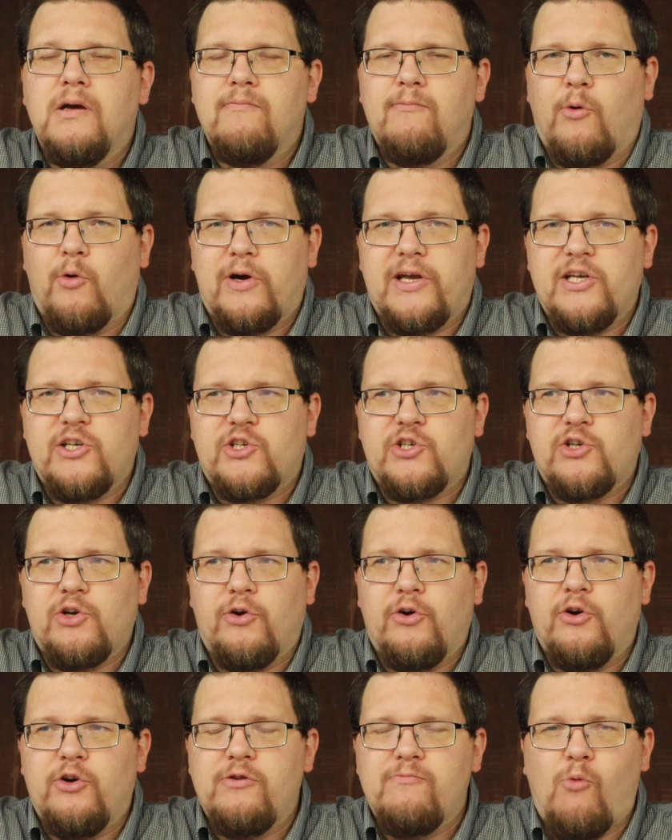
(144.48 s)
more
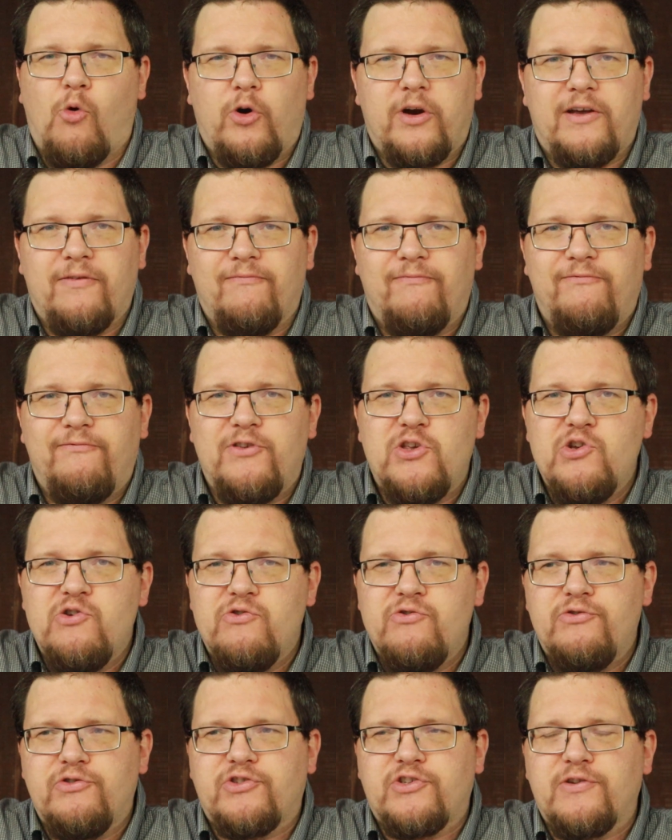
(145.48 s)
concerned, more
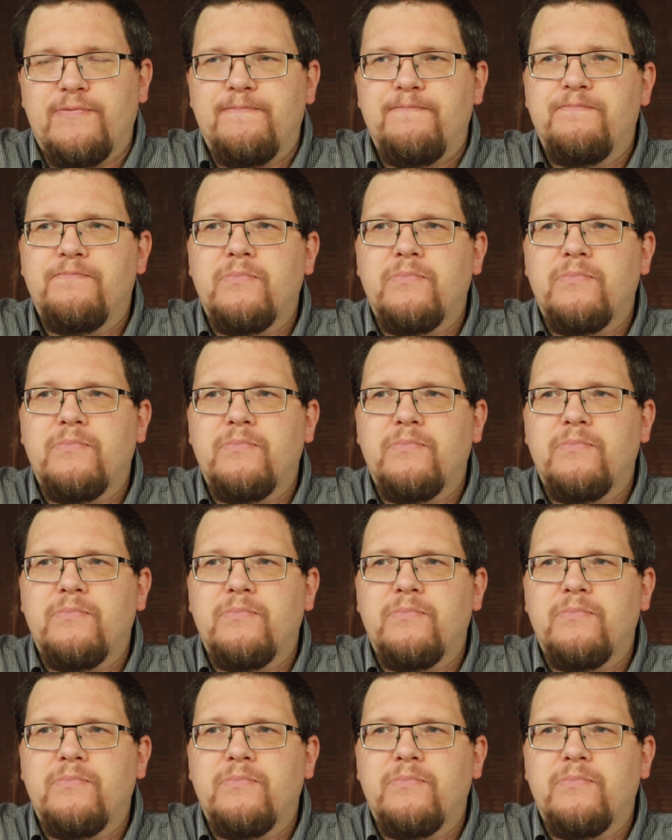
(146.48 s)
confused.